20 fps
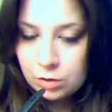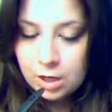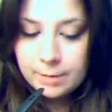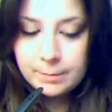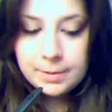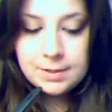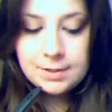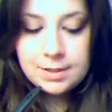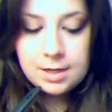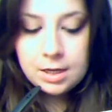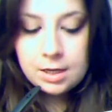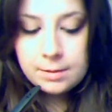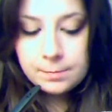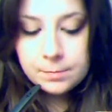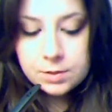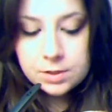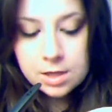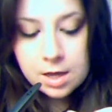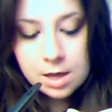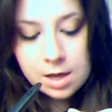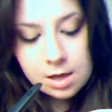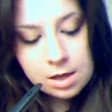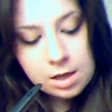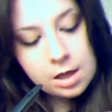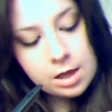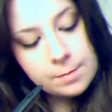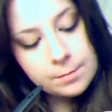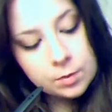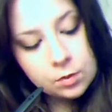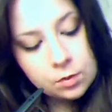
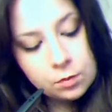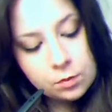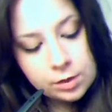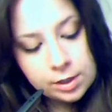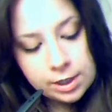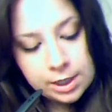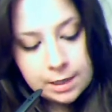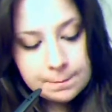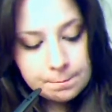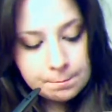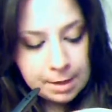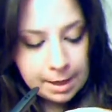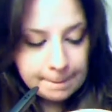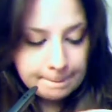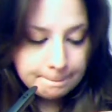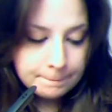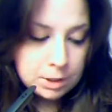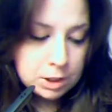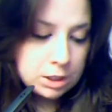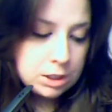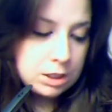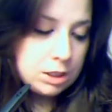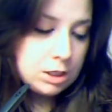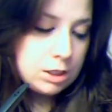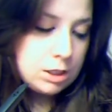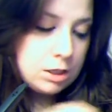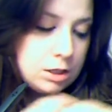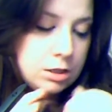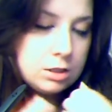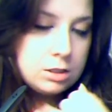Dub-a-dub-dub, I'm going to get my butt
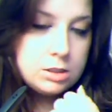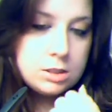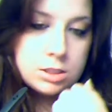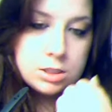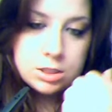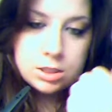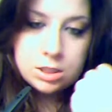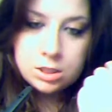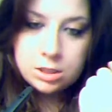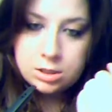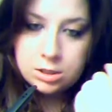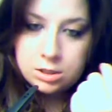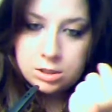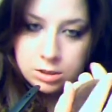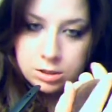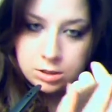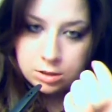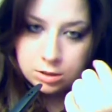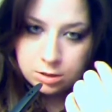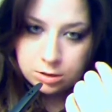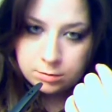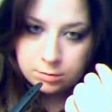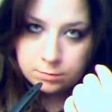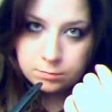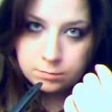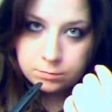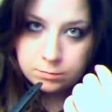in the tub.